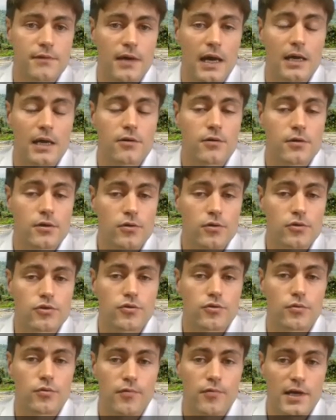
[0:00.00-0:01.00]

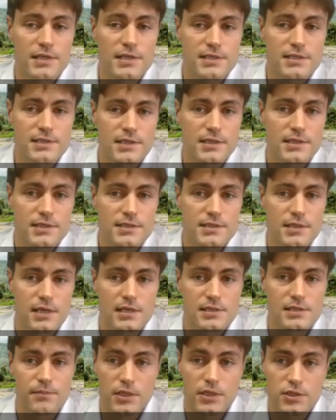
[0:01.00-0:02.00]
agricultural practices,
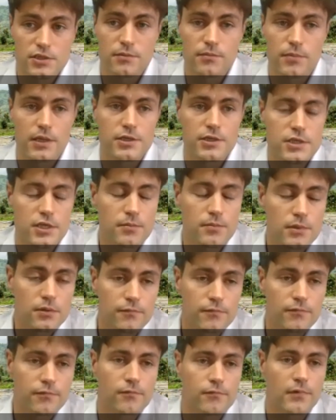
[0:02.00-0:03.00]
as mentioned by the chairman
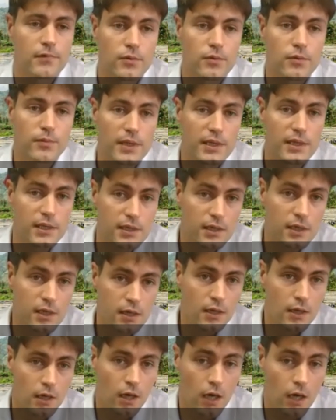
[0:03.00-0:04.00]
of Rabobank,
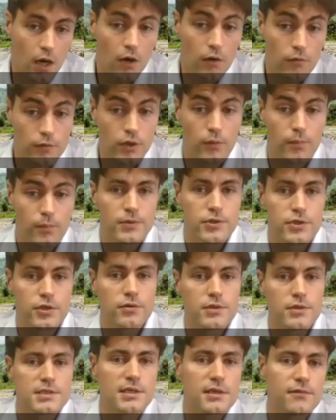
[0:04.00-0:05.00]
are an
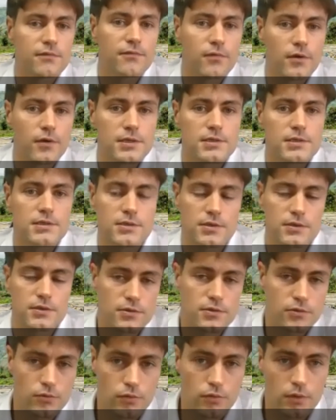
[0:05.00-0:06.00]
opportunity for us to
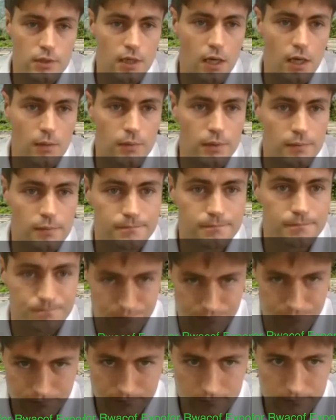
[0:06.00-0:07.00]
store carbon.
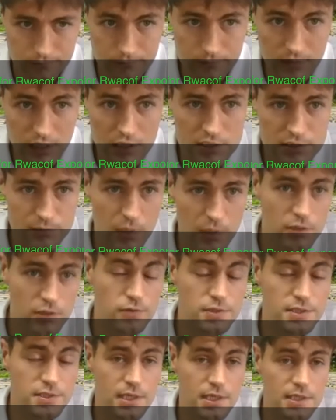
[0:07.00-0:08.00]
As
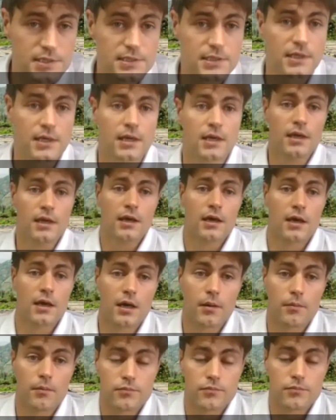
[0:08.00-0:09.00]
Michael said,
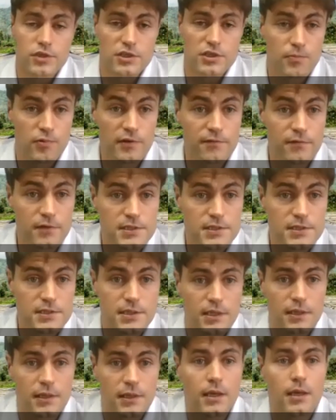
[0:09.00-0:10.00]
um, just
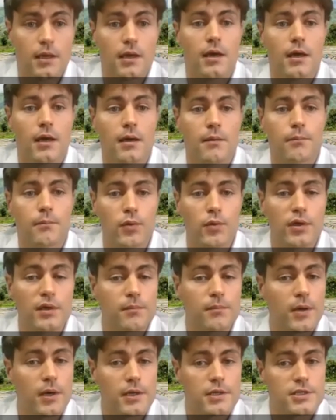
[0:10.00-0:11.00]
previously, uh, building
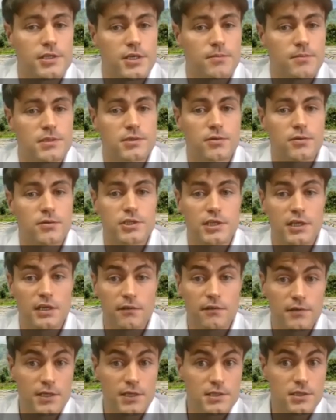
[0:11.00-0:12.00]
partnerships to
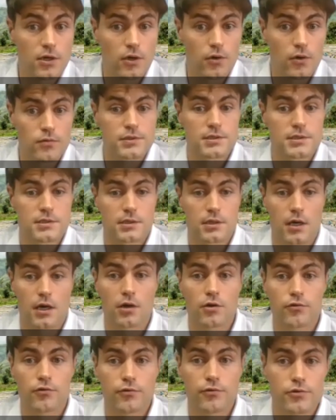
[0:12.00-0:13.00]
achieve these goals
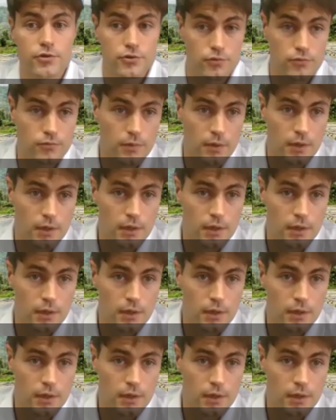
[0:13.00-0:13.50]
are crucial.